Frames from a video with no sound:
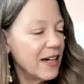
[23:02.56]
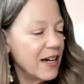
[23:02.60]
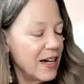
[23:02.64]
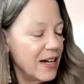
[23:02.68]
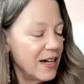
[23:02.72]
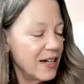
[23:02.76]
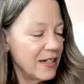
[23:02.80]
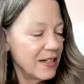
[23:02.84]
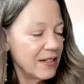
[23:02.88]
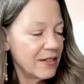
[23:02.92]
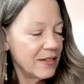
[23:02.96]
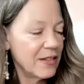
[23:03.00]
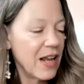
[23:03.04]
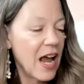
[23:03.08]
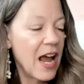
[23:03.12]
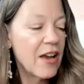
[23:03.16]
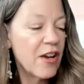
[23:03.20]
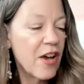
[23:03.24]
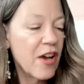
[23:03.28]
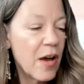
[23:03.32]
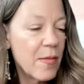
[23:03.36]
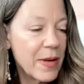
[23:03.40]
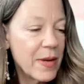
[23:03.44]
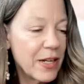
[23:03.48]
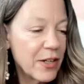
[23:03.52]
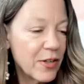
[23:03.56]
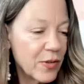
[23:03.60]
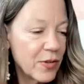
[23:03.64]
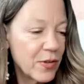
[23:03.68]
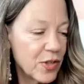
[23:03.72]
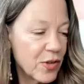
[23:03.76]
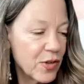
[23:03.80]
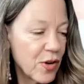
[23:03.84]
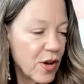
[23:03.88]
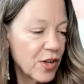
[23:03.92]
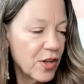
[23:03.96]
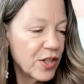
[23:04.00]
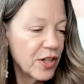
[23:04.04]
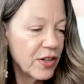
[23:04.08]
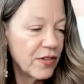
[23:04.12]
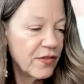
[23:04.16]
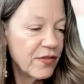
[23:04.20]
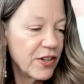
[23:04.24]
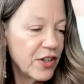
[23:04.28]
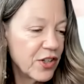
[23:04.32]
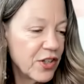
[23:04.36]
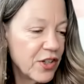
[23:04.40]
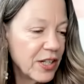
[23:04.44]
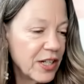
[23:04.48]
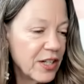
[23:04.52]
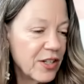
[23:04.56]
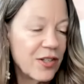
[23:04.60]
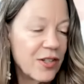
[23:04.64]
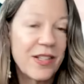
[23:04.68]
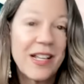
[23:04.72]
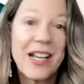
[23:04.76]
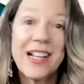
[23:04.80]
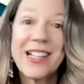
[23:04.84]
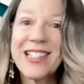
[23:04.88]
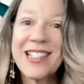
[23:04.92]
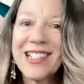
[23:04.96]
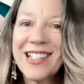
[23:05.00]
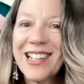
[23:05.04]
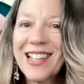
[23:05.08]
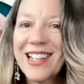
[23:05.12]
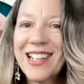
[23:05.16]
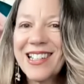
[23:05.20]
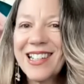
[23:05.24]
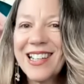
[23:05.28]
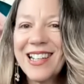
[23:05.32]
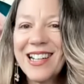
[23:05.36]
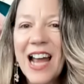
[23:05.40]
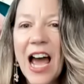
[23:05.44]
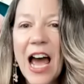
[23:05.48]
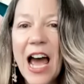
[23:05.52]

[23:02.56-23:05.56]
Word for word: uh, guy got me into astrology officially in 2018,